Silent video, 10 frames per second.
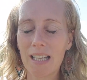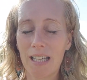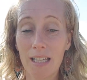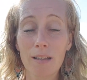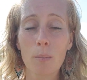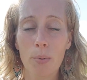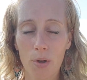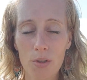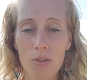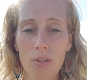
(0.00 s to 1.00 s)
an ill
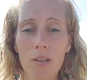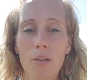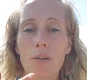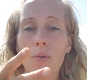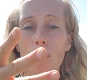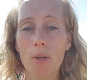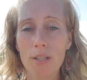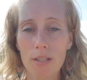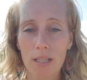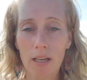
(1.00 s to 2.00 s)
person,
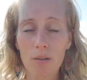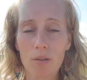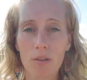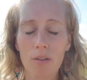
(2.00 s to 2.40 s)
reached out